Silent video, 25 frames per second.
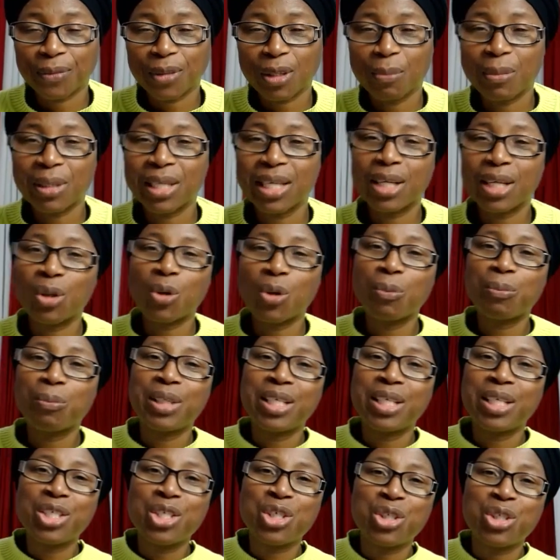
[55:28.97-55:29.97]
May the Lord
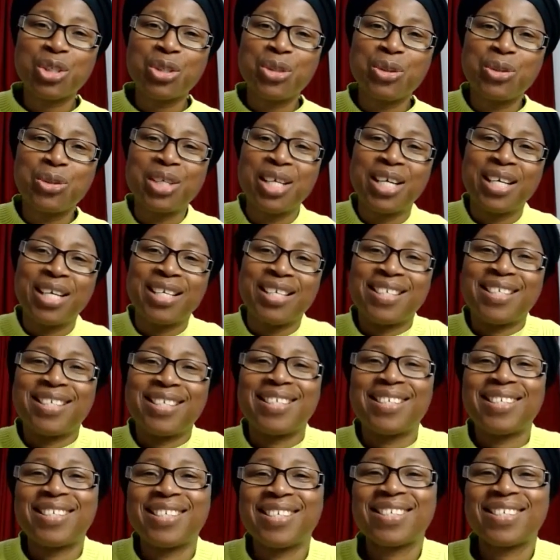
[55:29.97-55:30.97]
bless you in
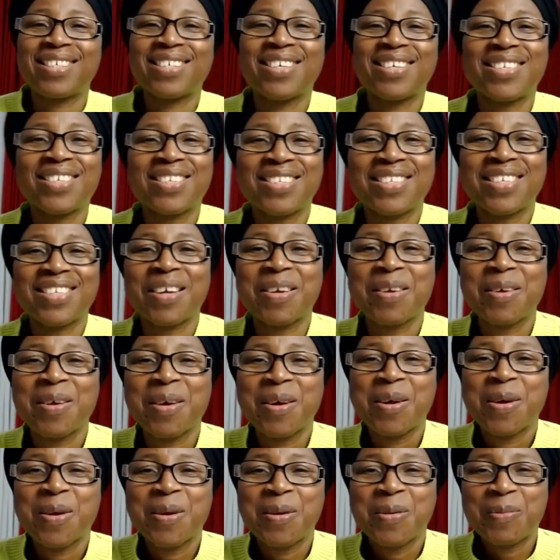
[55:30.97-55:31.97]
Jesus' name.
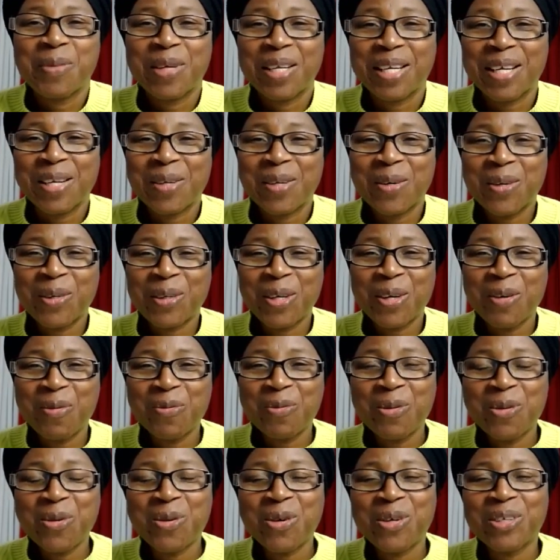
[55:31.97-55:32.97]
May the Lord give
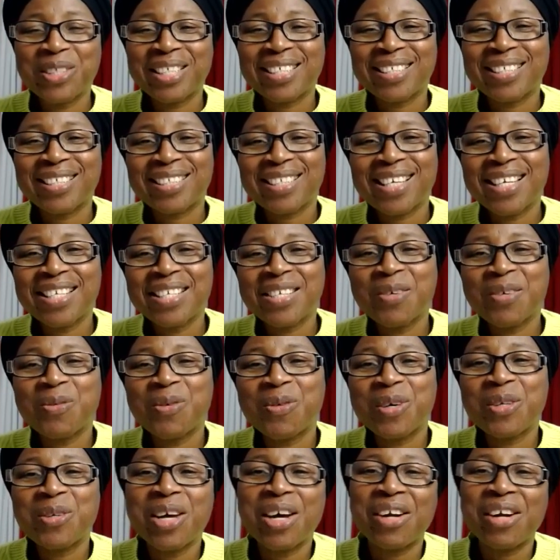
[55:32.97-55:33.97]
you understanding
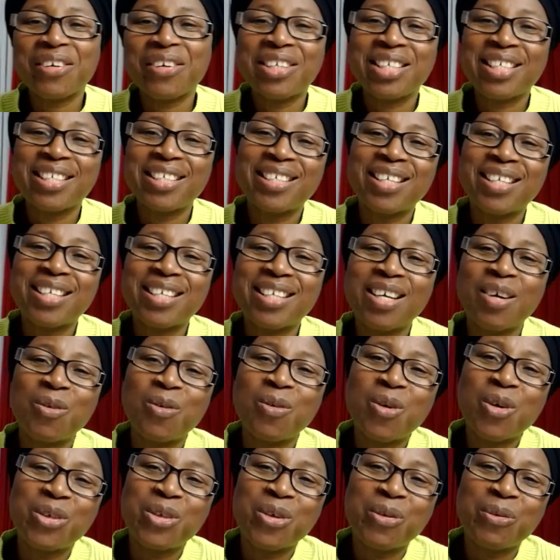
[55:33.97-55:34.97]
when you are reading the
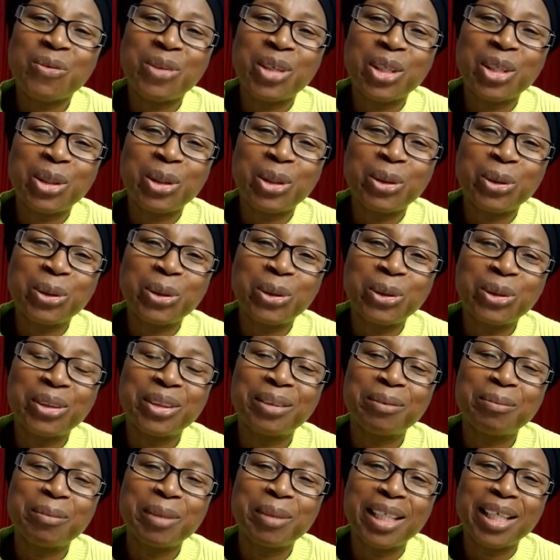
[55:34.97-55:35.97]
word of the
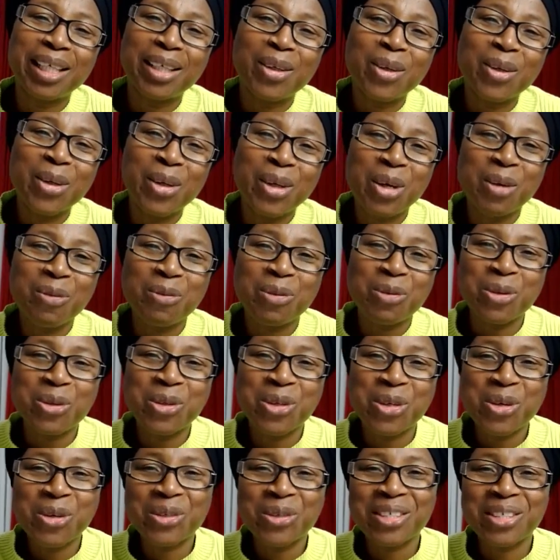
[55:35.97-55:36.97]
Lord. May the Lord give you
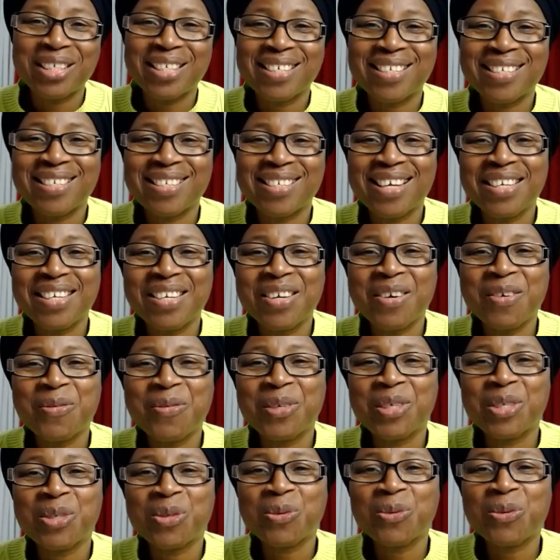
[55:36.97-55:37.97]
the understanding of
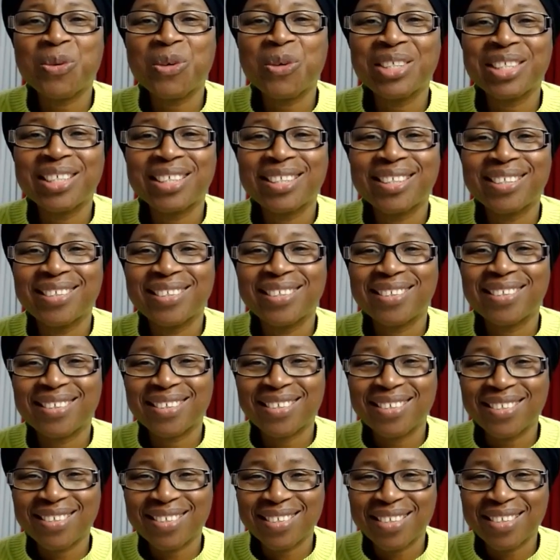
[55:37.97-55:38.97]
his word in
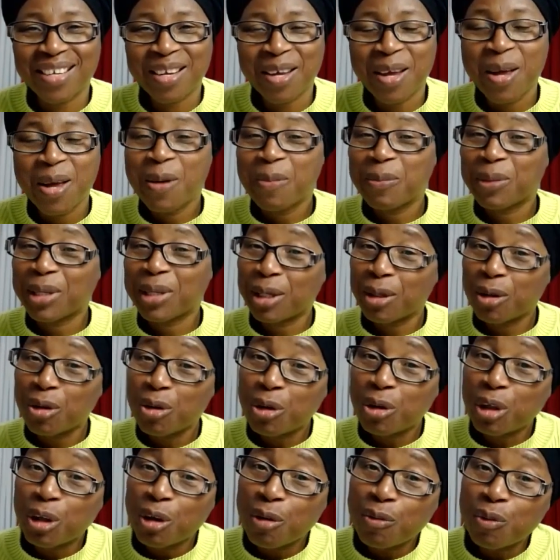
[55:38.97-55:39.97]
Jesus' name. May the
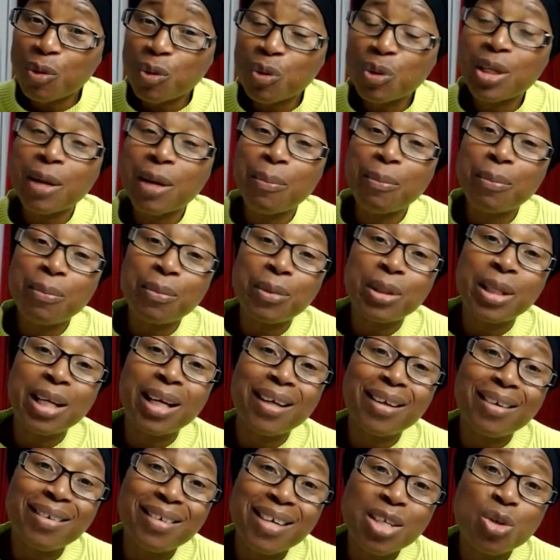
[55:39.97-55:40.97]
Lord give you the, the
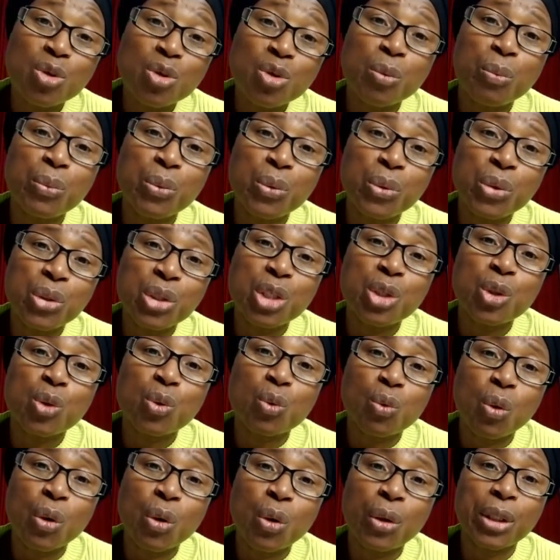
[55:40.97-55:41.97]
grace to put
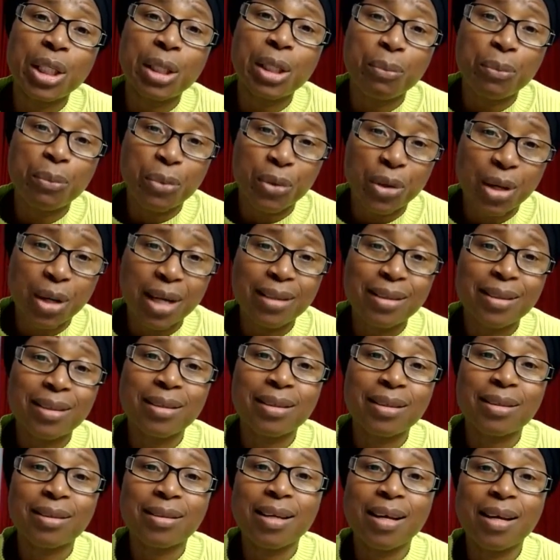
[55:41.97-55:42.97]
his word in
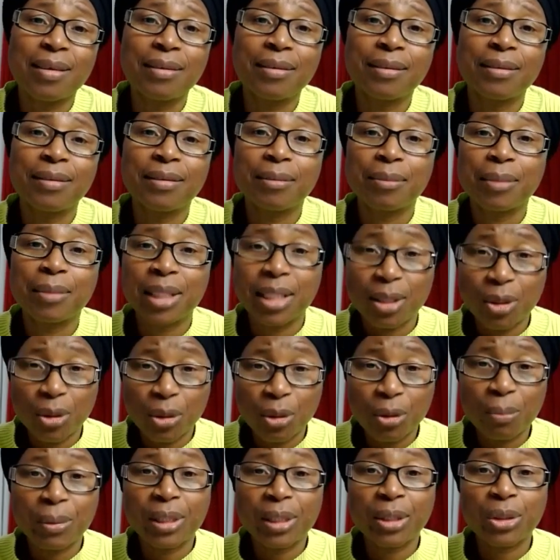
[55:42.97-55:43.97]
practice. Eh? May the
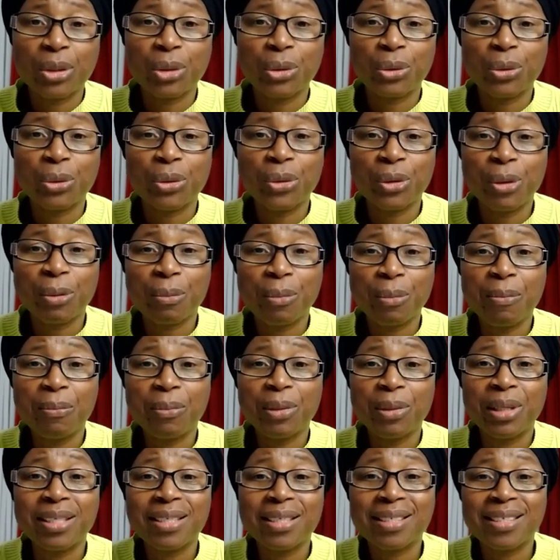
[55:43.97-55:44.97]
Lord bless you or remain
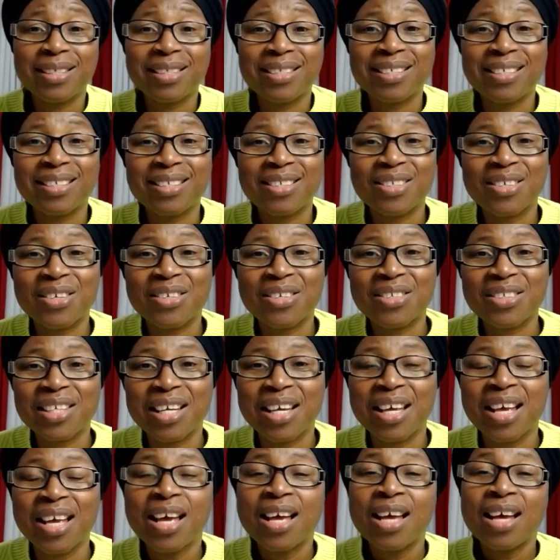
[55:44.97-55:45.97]
blessed in Jesus'
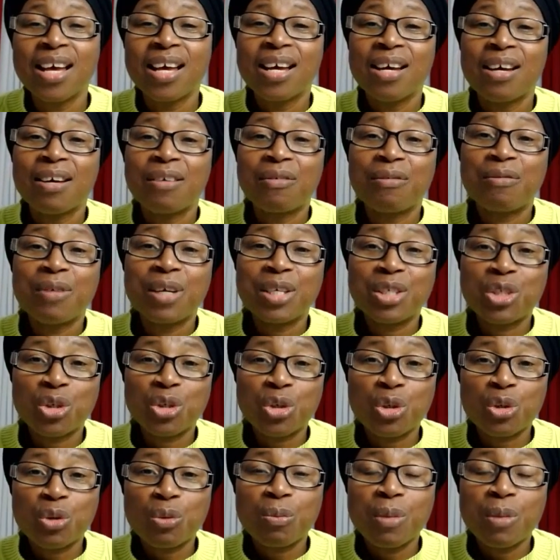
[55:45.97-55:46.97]
name.
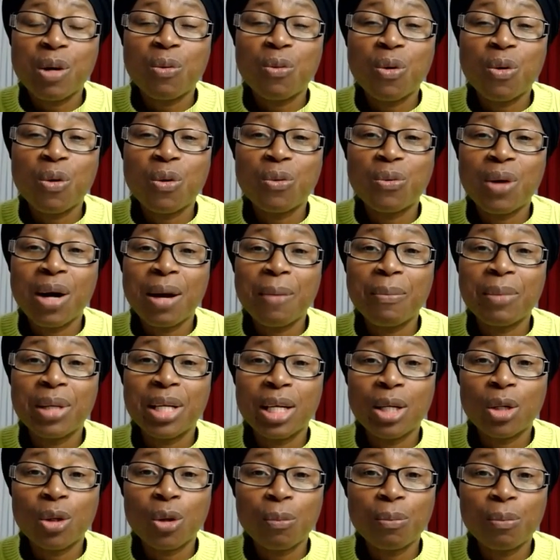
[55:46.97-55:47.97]
Virtuous woman worldwide, may
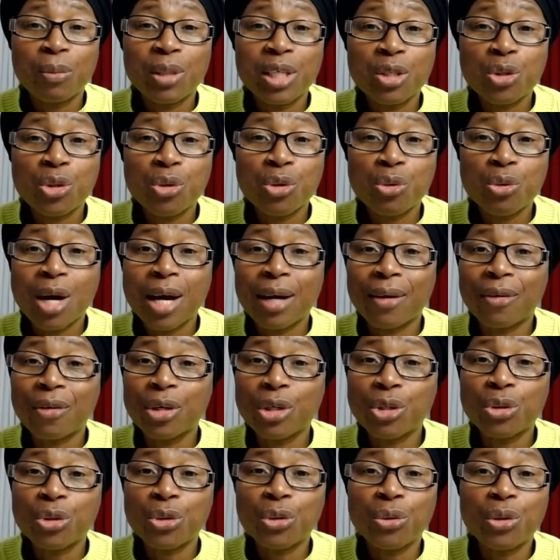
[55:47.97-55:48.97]
the Lord bless you. I
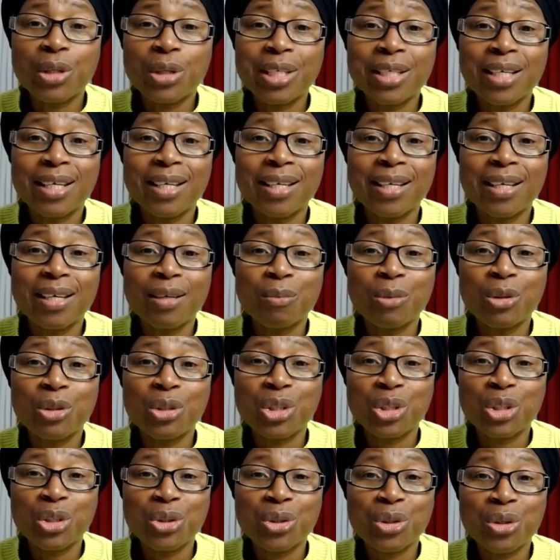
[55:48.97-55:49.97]
greet you in the name of
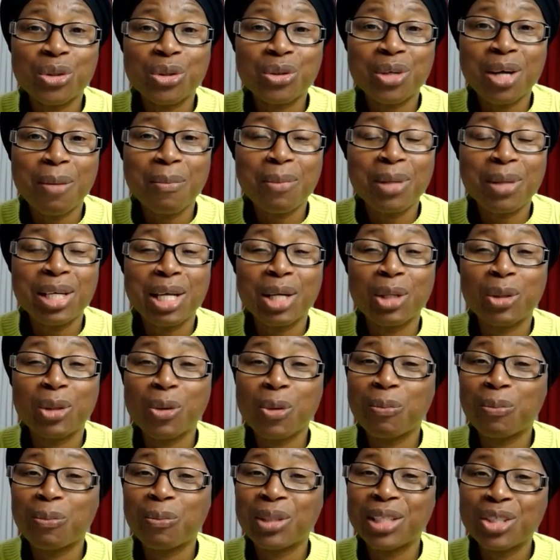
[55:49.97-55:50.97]
Jesus Christ. May the
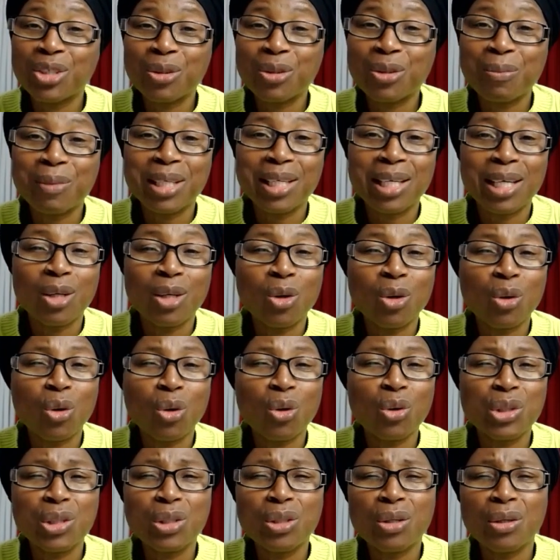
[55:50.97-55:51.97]
Lord bless you. May the Lord
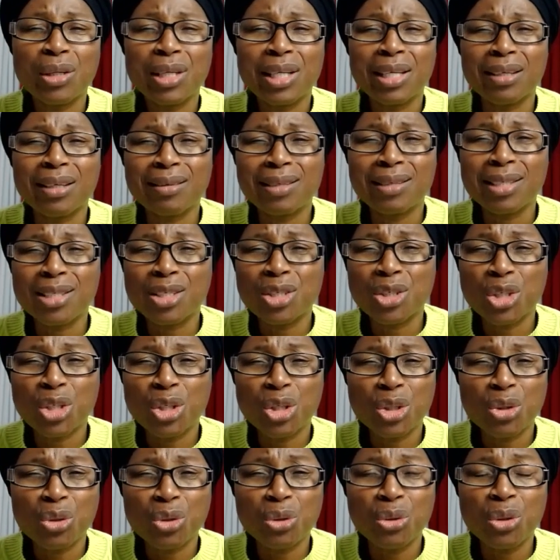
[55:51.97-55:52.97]
continue
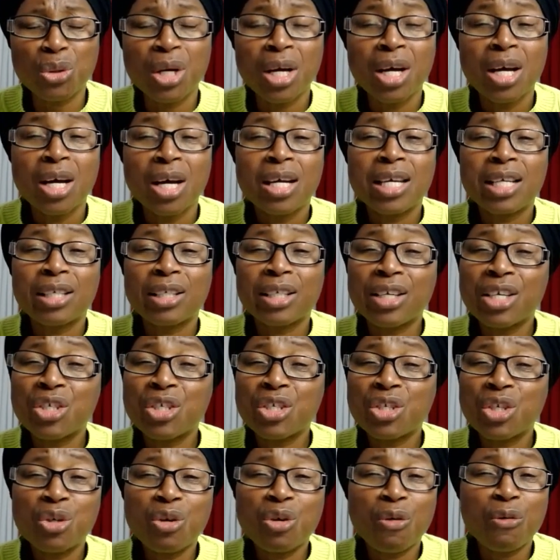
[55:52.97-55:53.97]
increasing you,
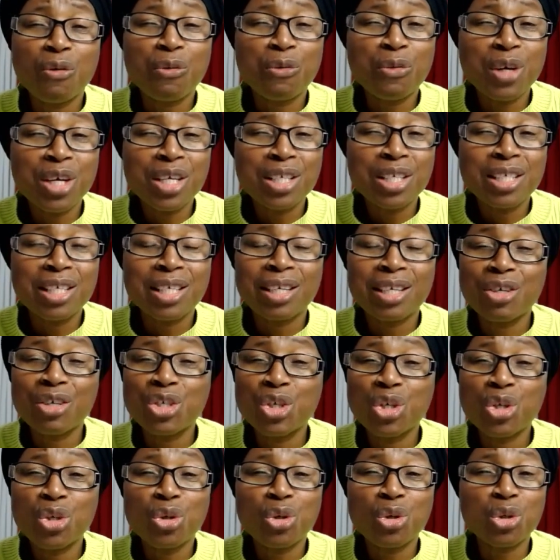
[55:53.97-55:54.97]
increasing your faith,
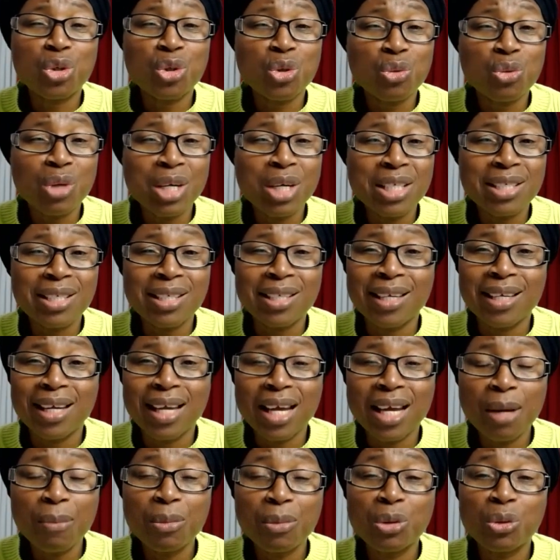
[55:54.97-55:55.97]
increasing your strength in
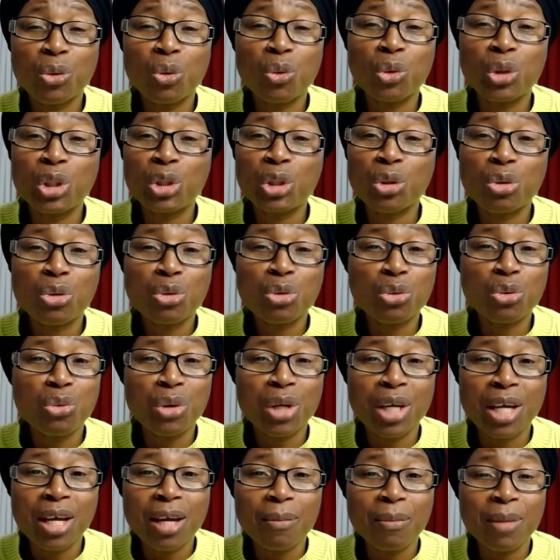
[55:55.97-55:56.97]
Him, holding on to
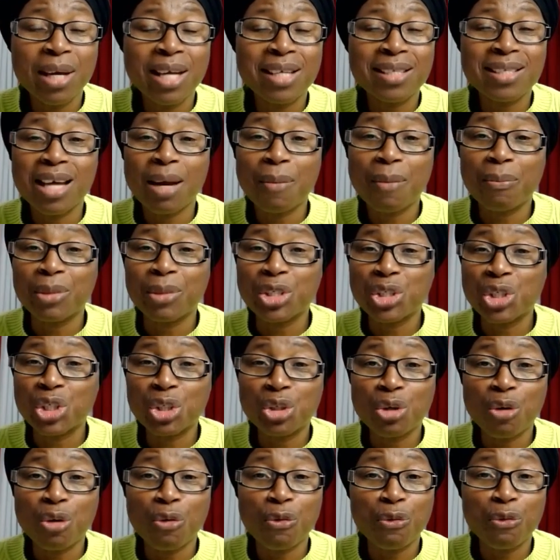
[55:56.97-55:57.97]
Him,
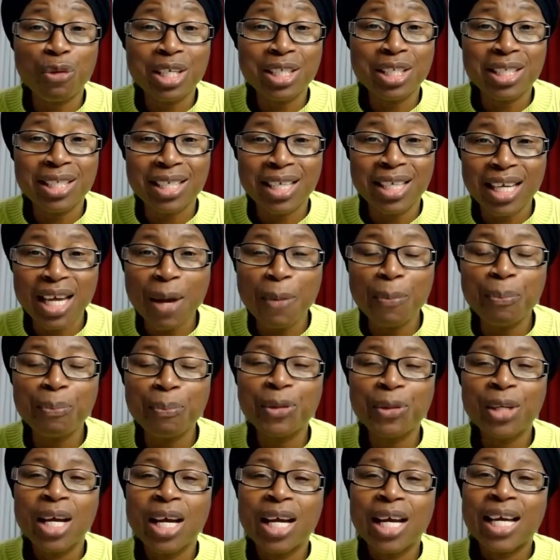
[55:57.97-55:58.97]
establishing your faith in Him.
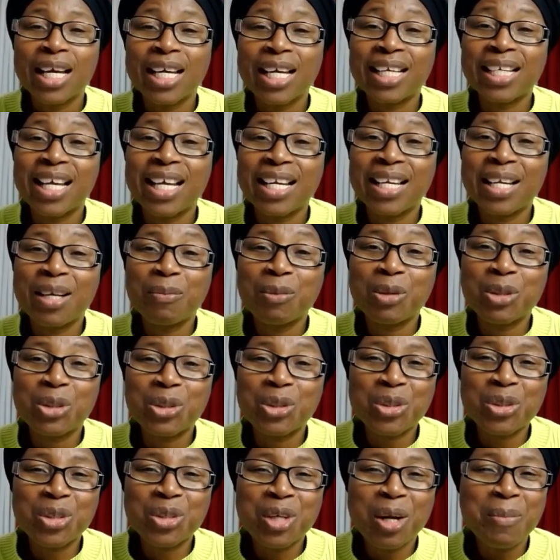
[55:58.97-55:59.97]
In the name of
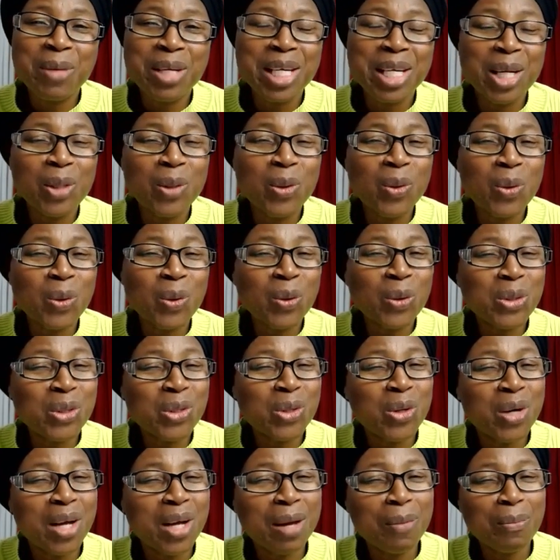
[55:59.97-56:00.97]
Jesus Christ, may the Lord
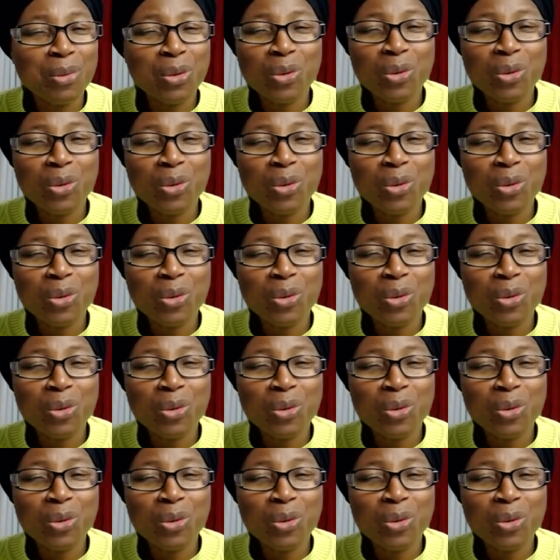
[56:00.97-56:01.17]
continue help